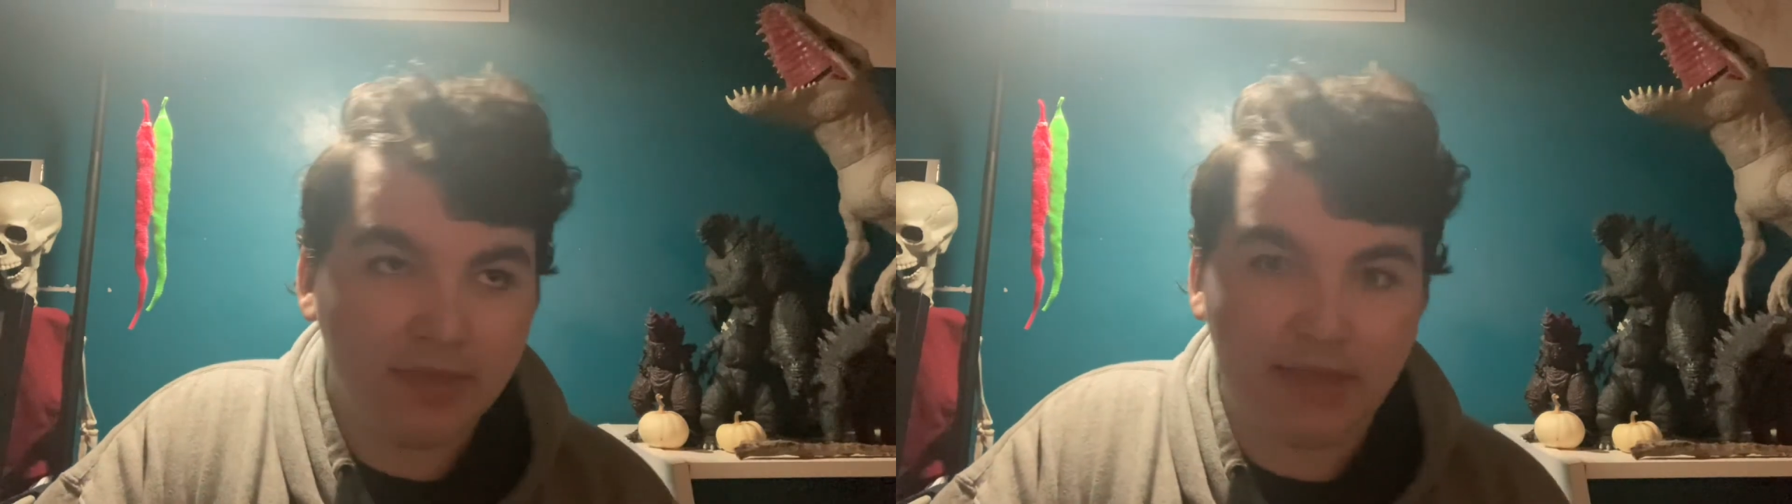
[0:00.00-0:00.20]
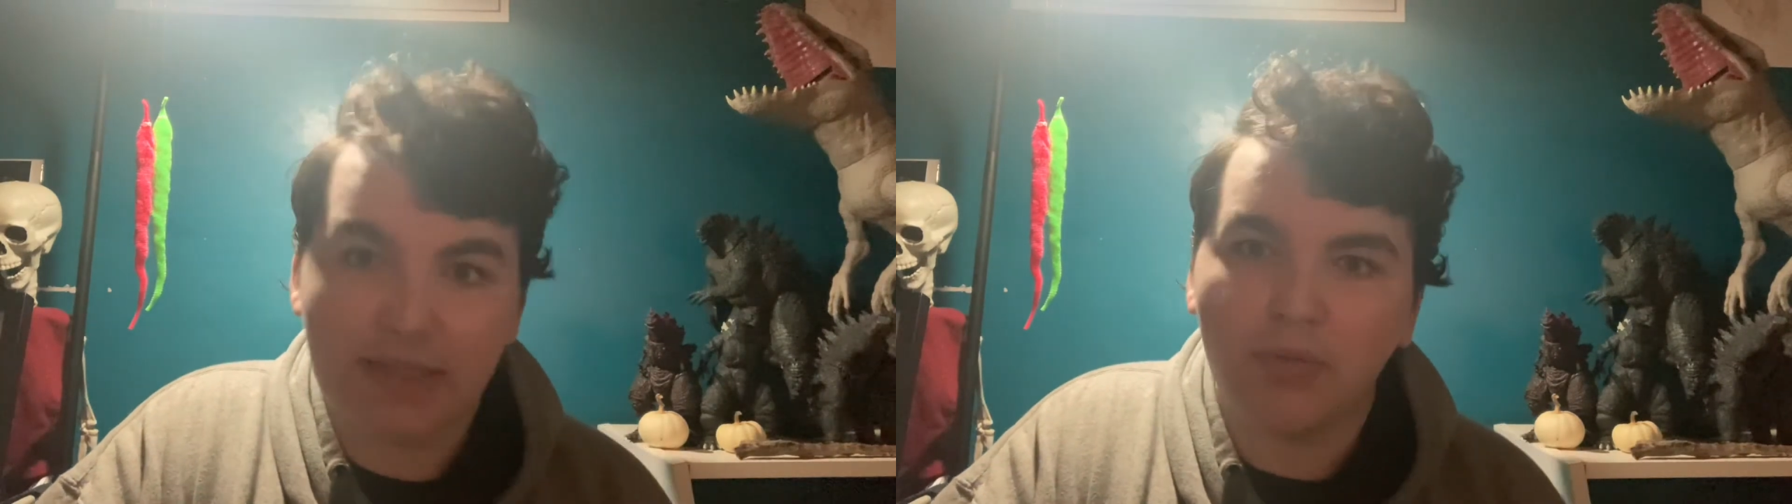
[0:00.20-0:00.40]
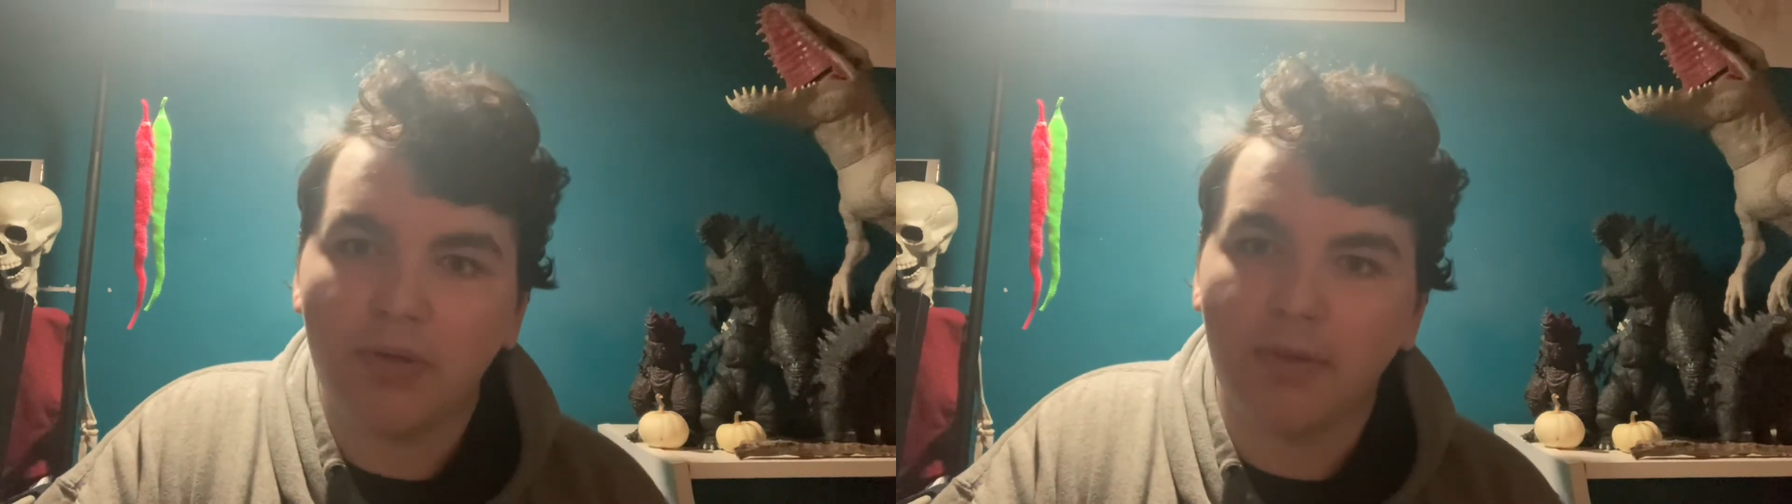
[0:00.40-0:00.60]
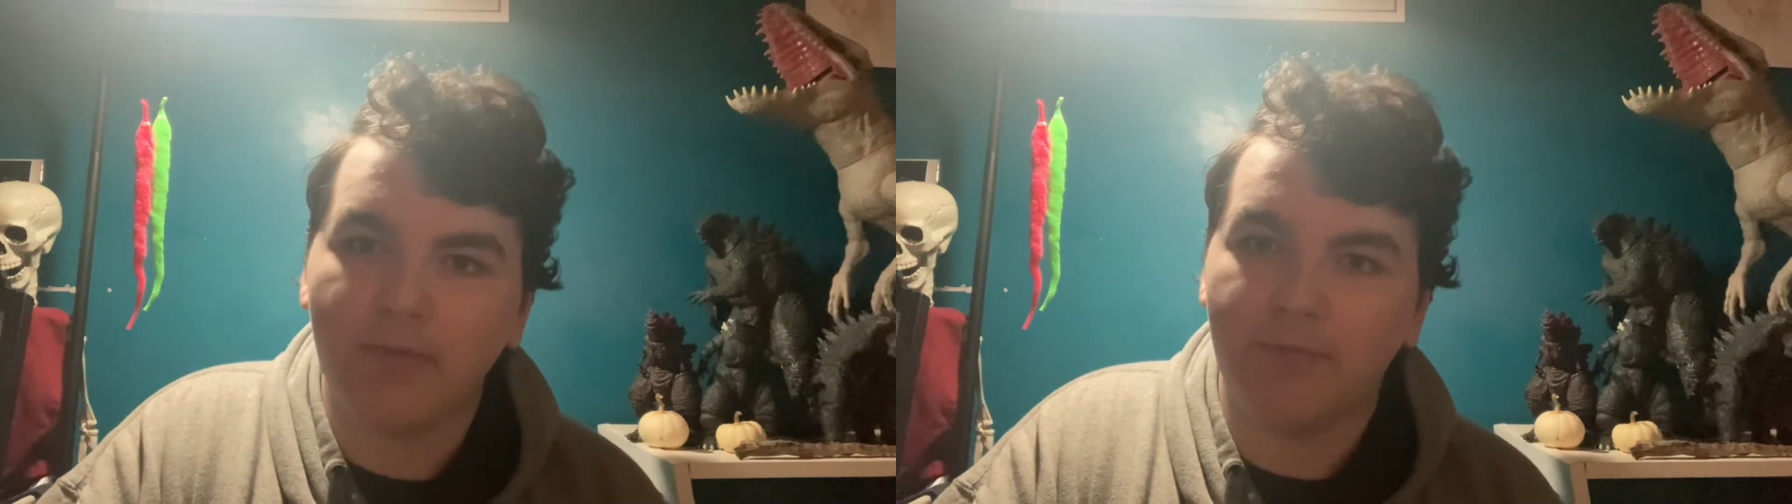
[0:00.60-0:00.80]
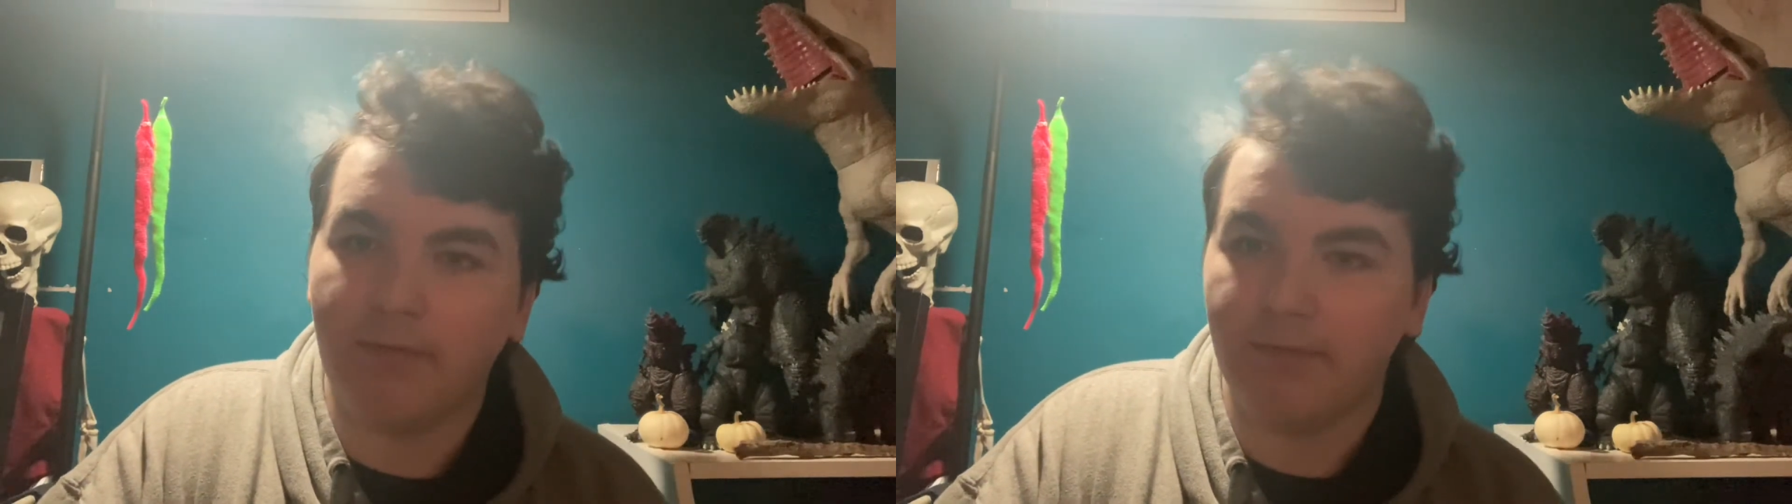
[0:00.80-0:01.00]
That's one of my
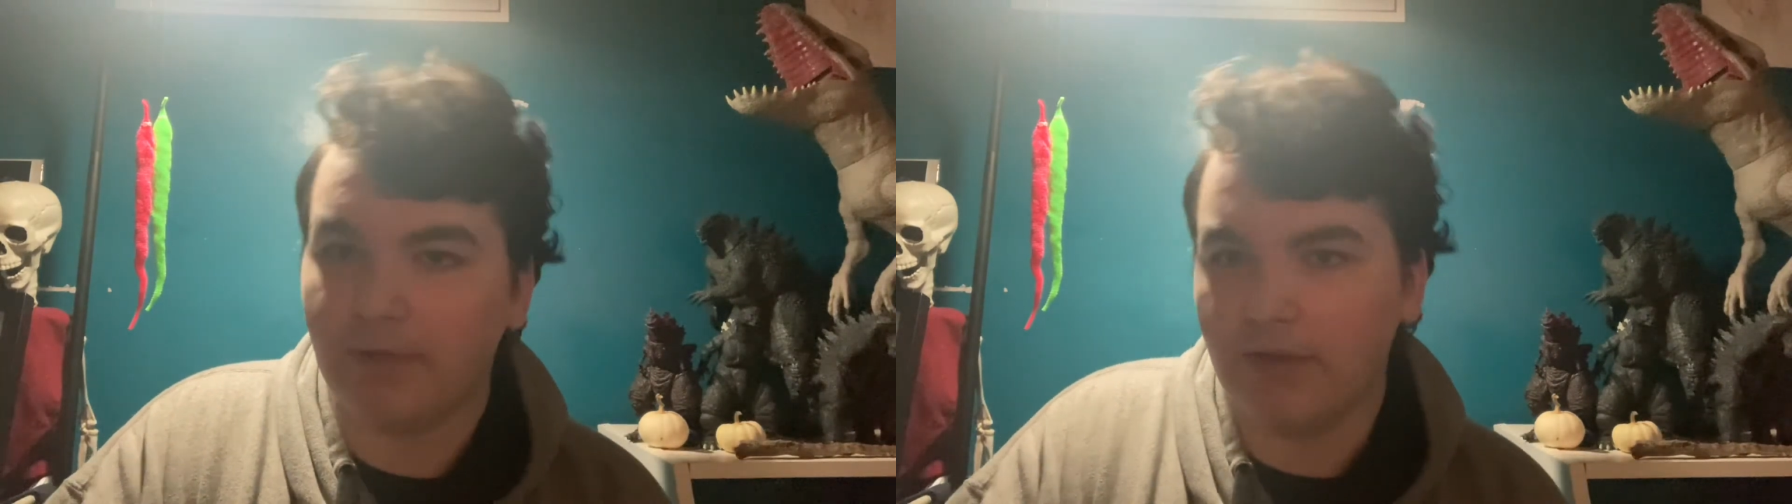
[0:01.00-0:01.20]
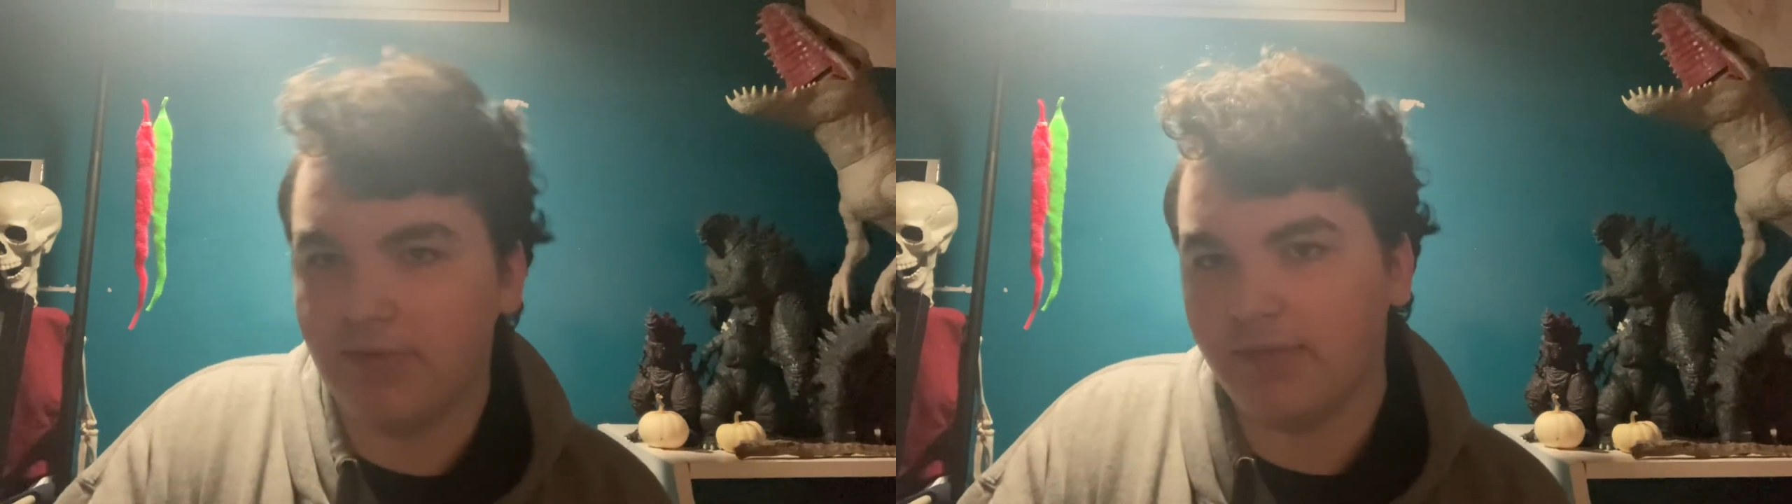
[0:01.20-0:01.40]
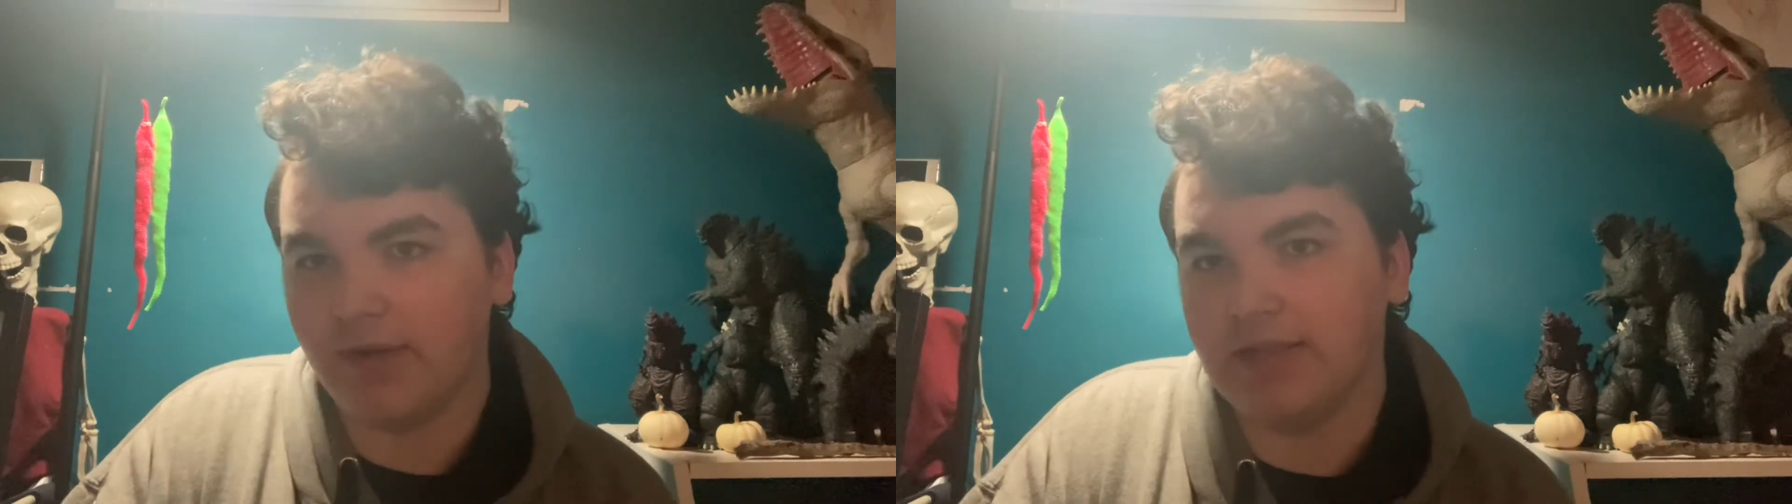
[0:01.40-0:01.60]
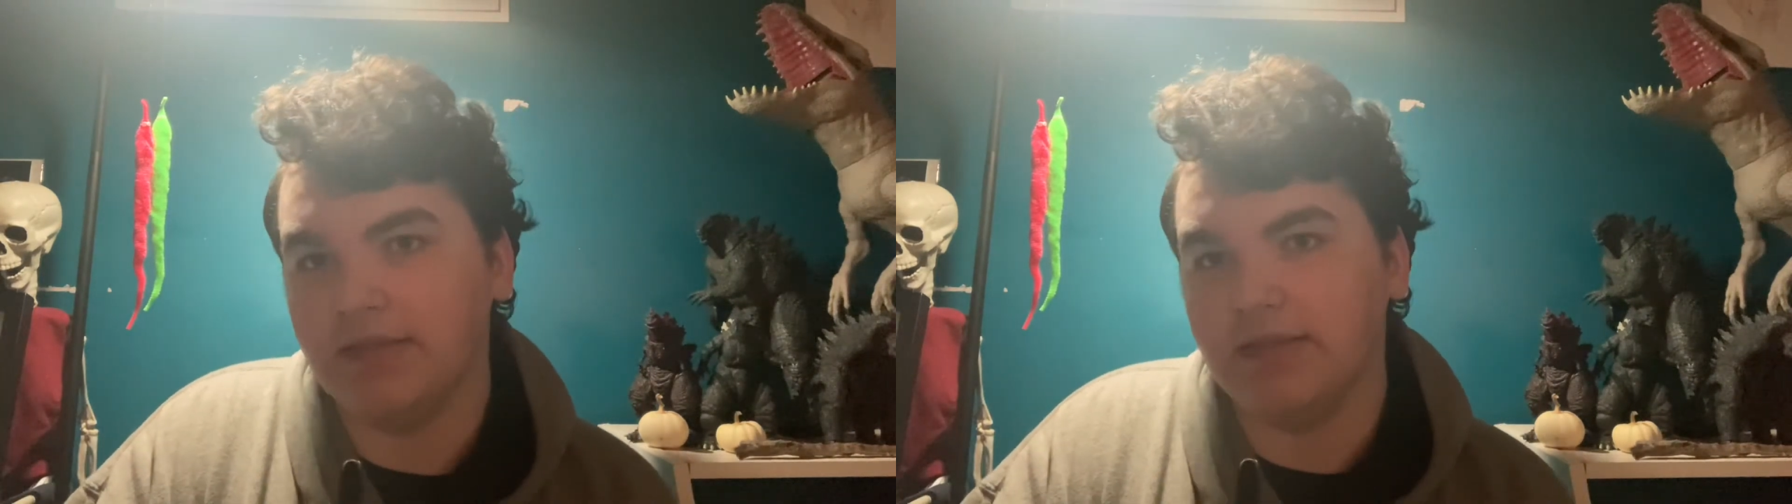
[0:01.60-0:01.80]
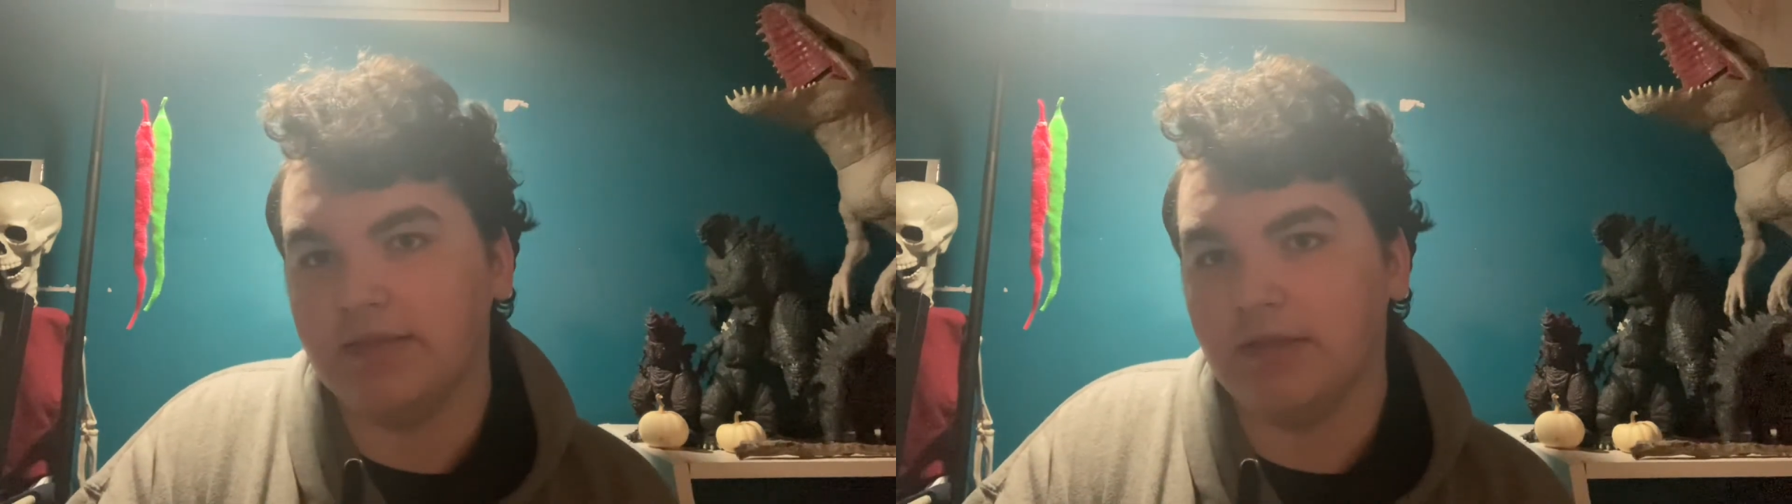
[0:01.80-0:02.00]
favorite fight scenes in